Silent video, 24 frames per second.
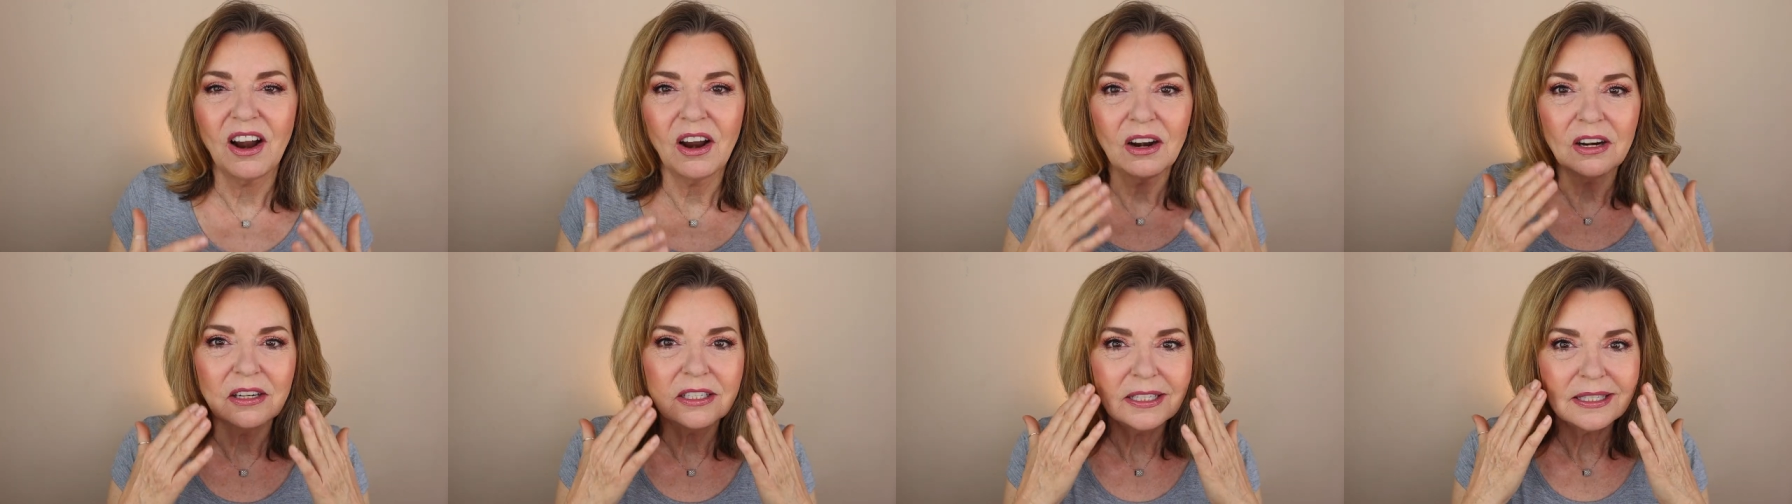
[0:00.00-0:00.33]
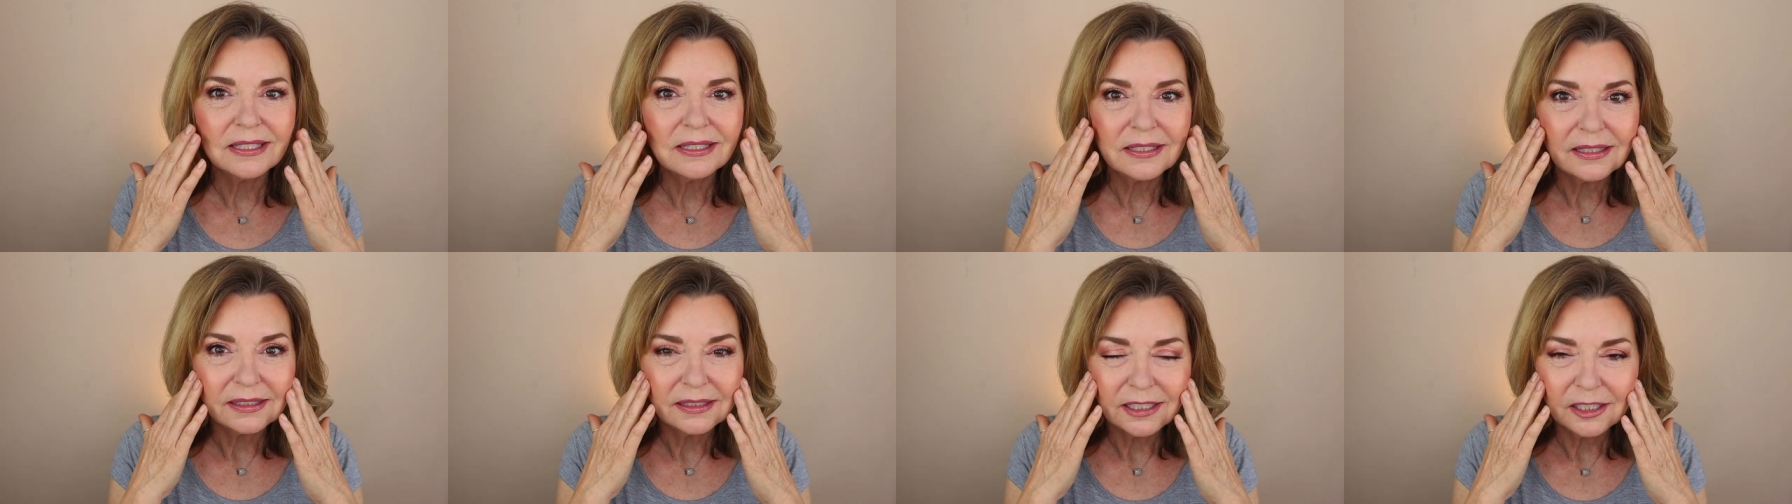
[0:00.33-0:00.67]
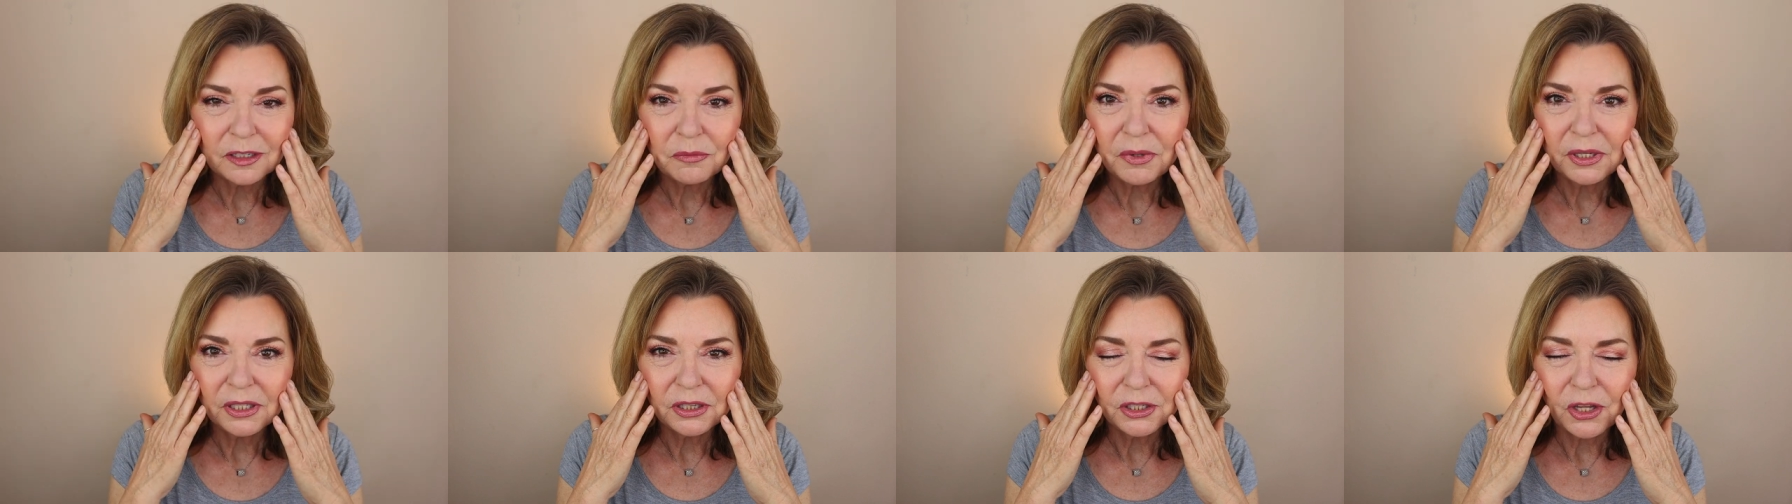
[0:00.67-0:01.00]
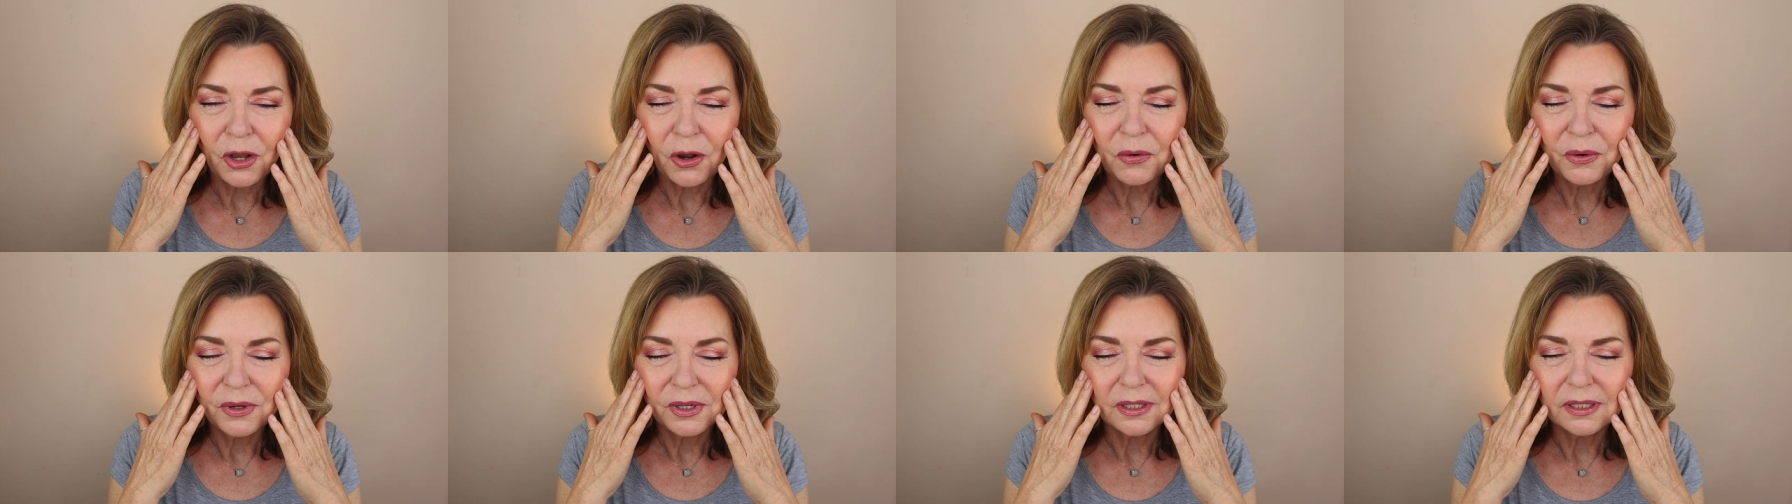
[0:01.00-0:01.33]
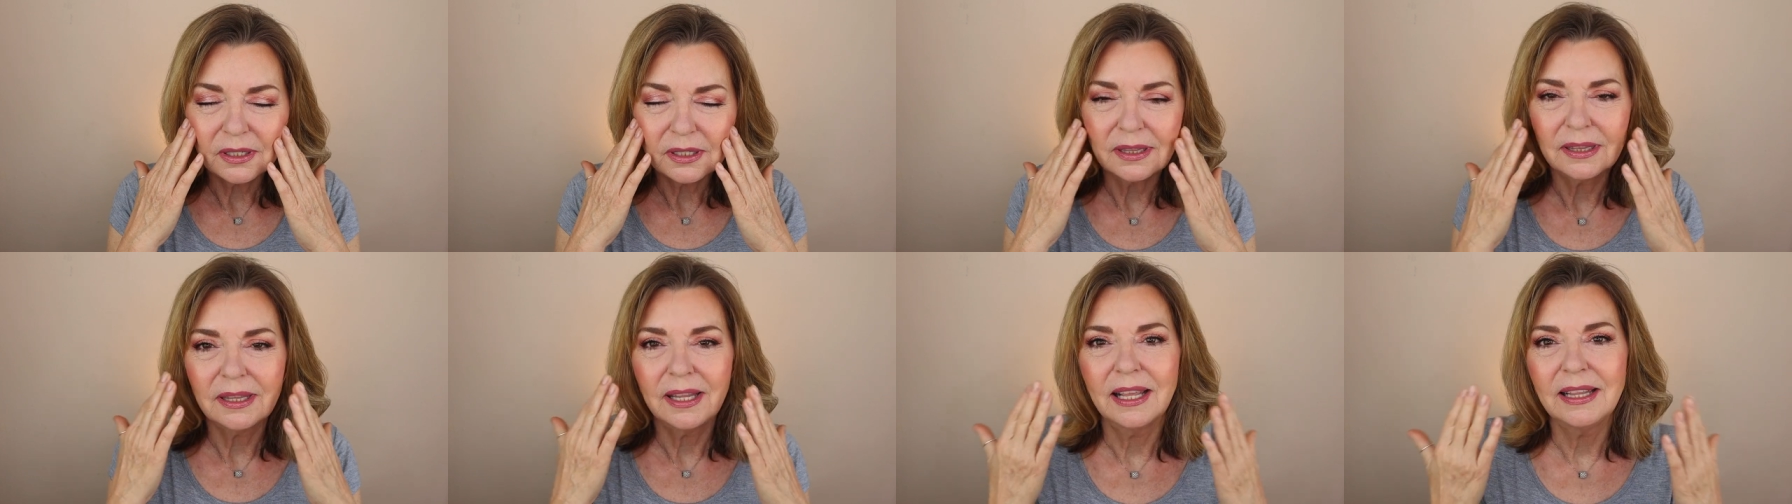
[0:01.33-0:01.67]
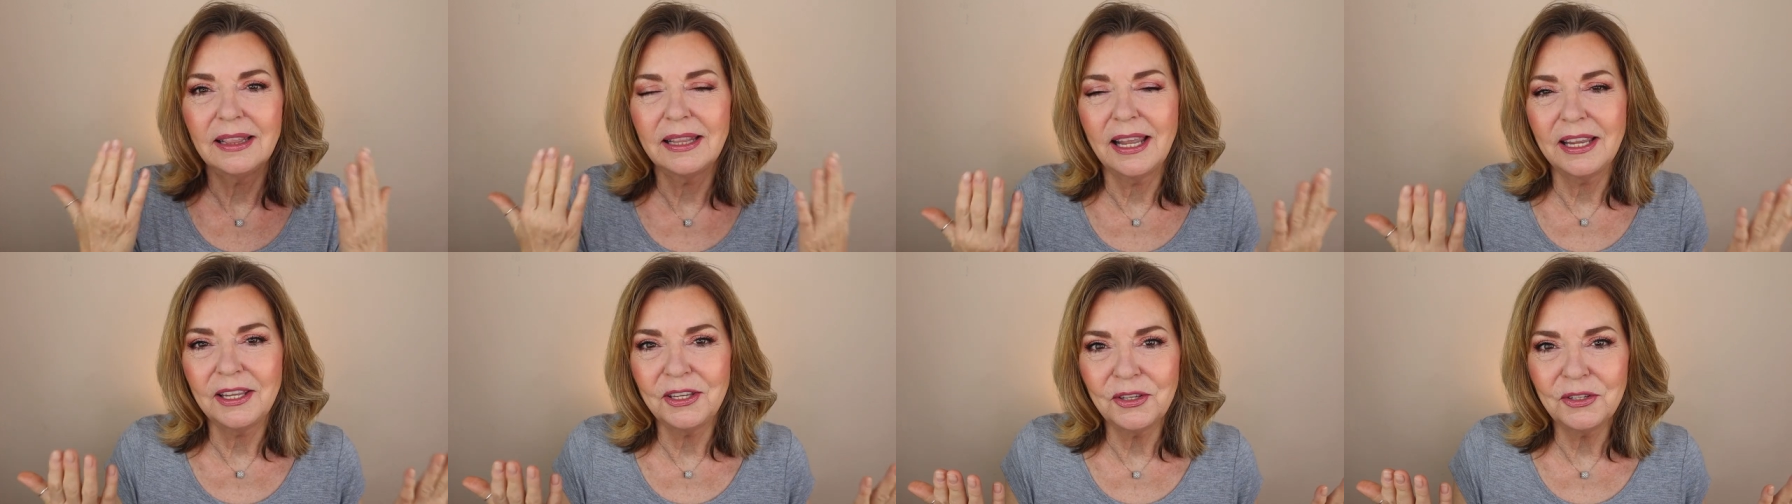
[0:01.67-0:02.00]
are just a little bit lower
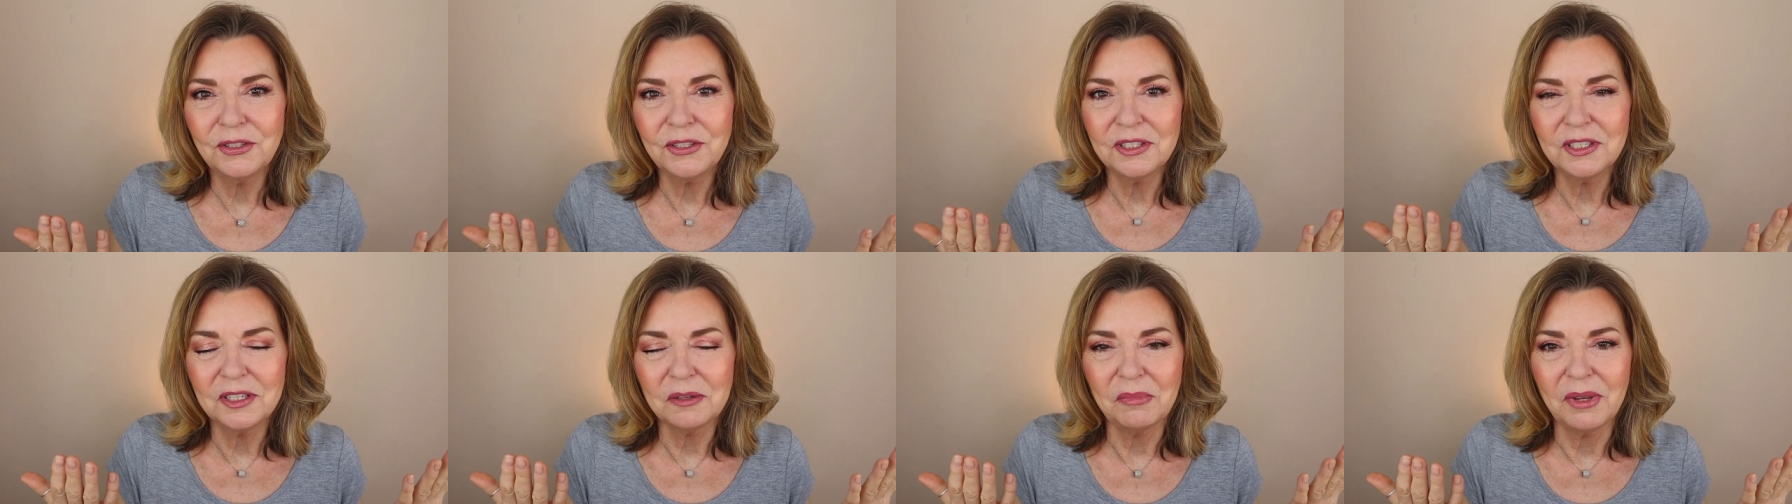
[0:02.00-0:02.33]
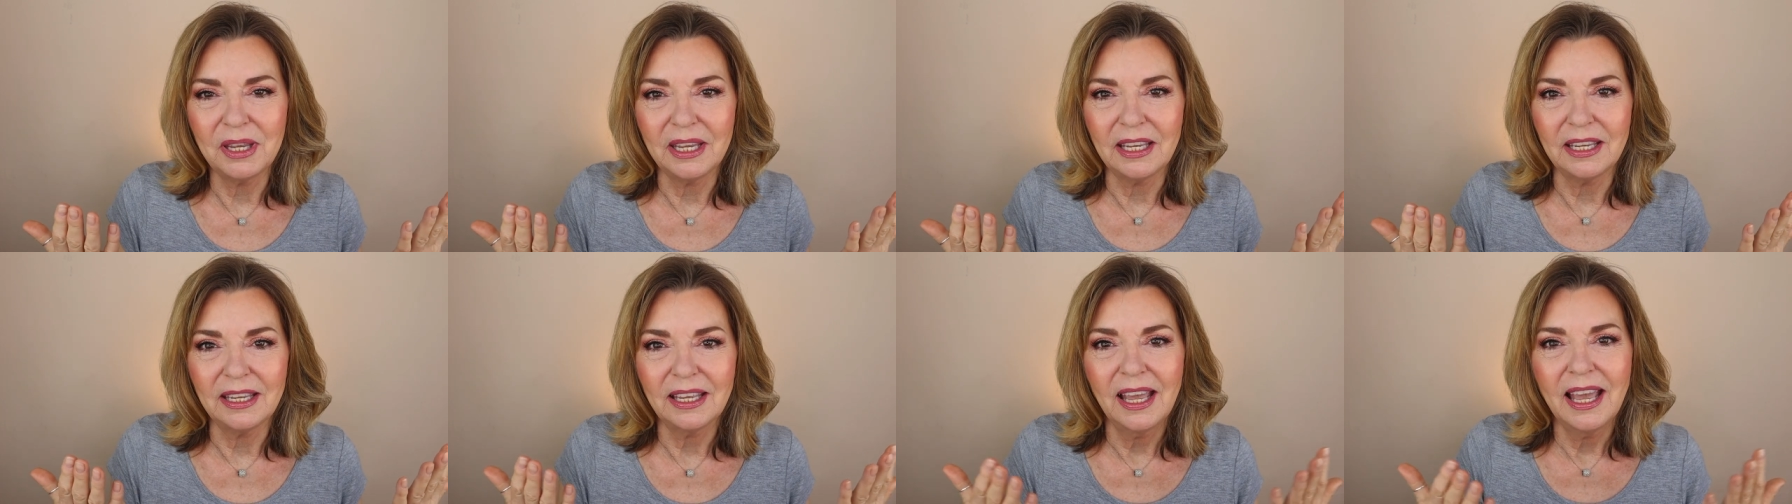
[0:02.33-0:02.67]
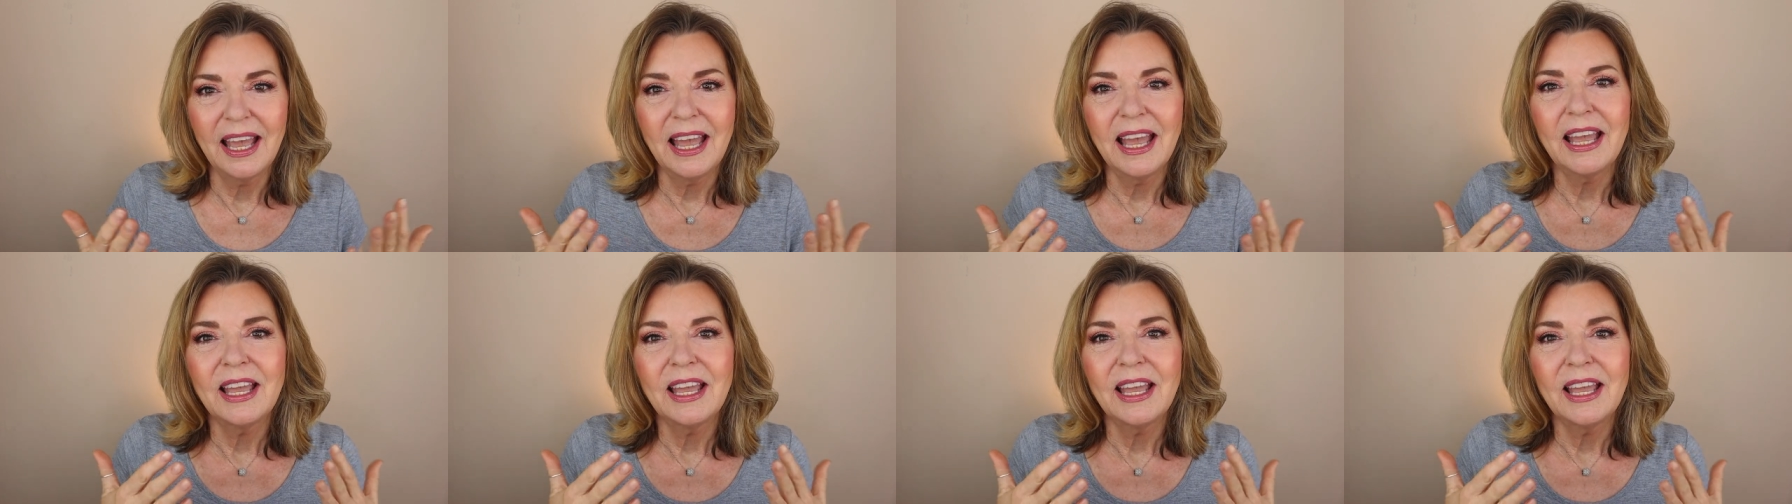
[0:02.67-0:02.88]
than they used to be.